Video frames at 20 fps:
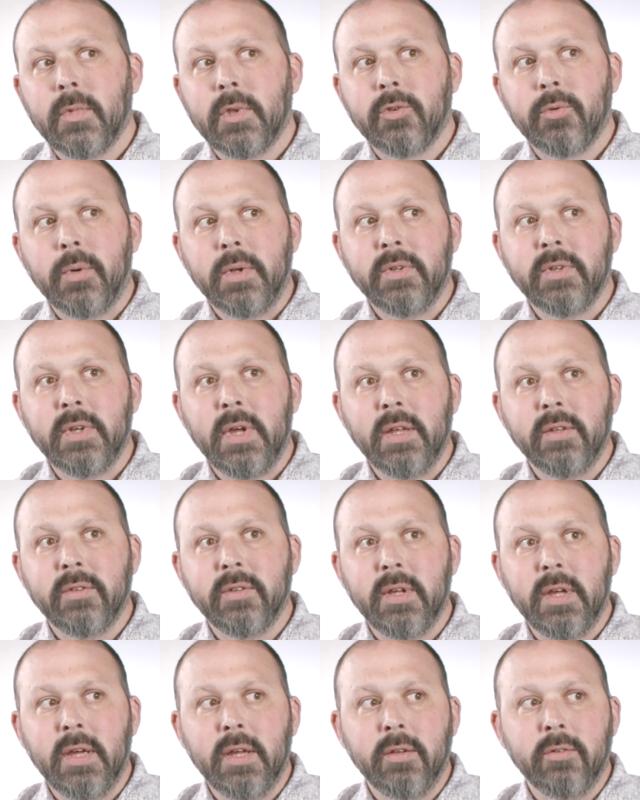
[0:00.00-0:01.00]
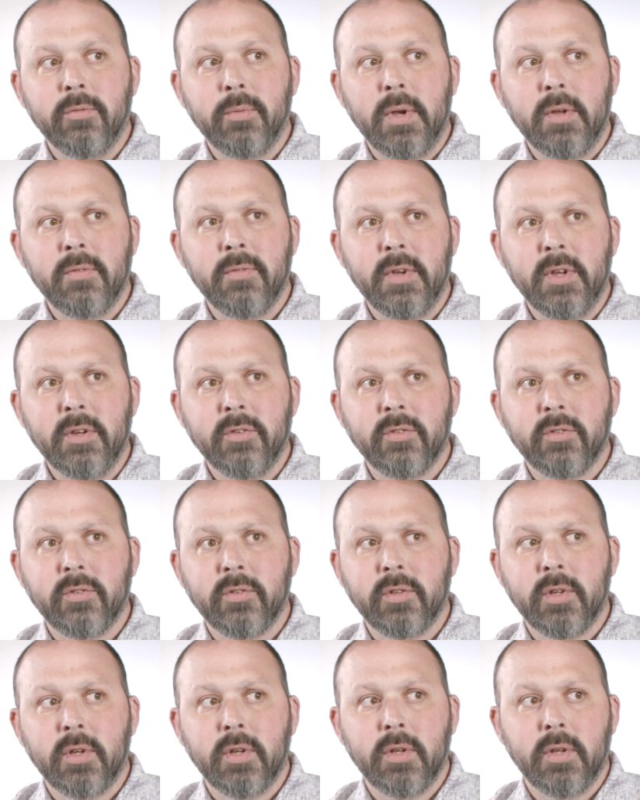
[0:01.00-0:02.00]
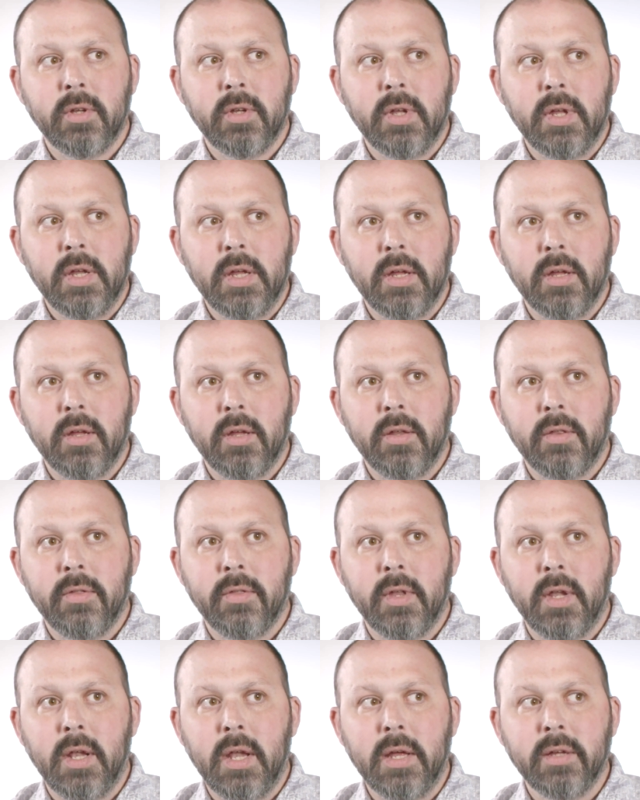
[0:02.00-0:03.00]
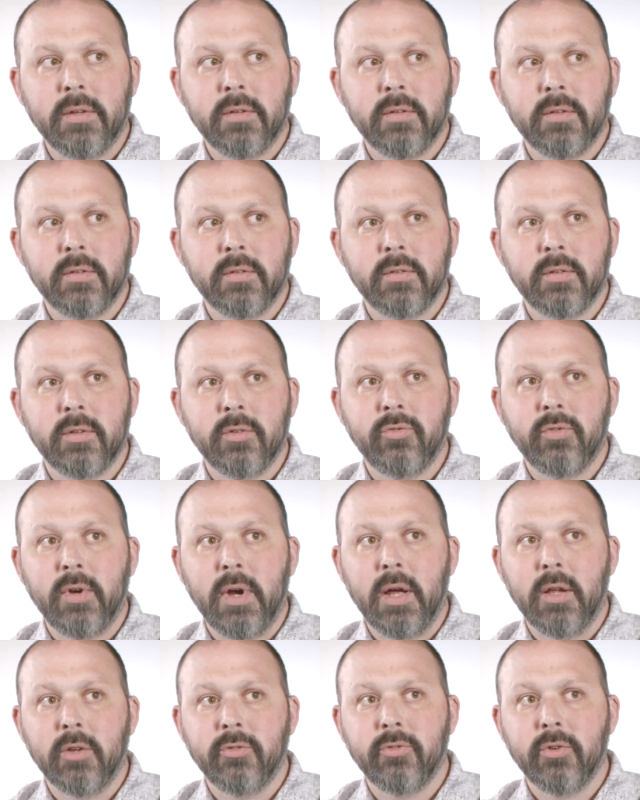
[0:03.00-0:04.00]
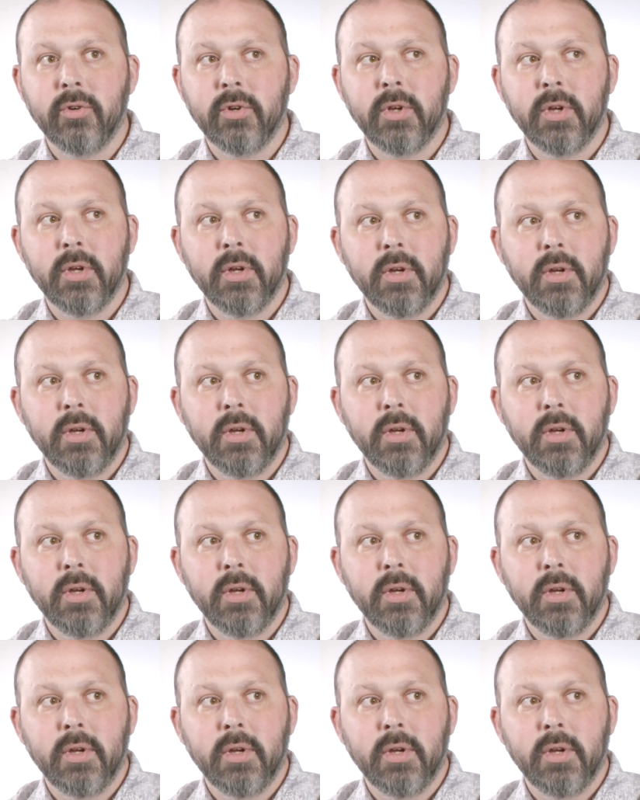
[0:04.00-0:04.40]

2018 when I finished the last trial drug,